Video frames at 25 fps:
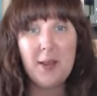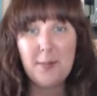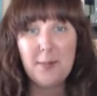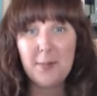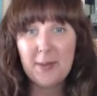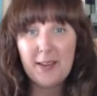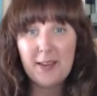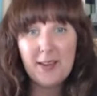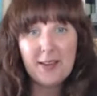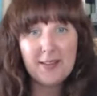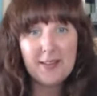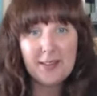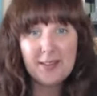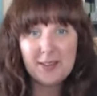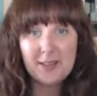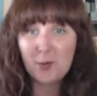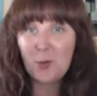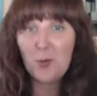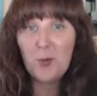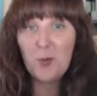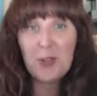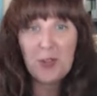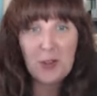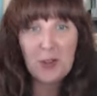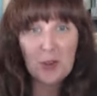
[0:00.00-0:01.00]
because it's
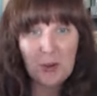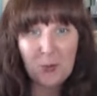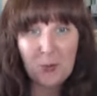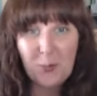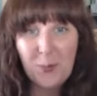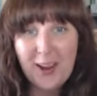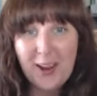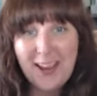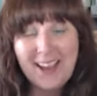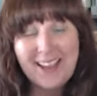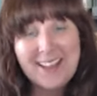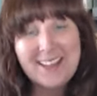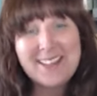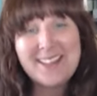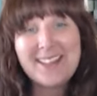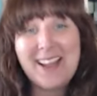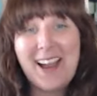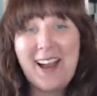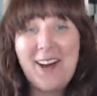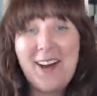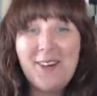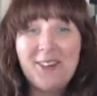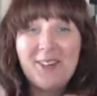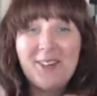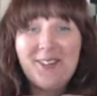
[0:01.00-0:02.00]
only going to weigh it
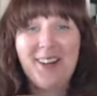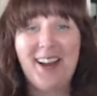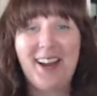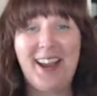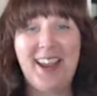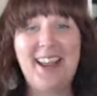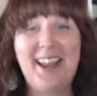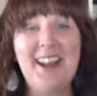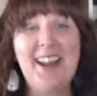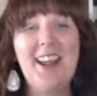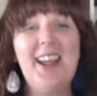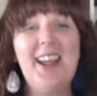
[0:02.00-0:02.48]
down, right?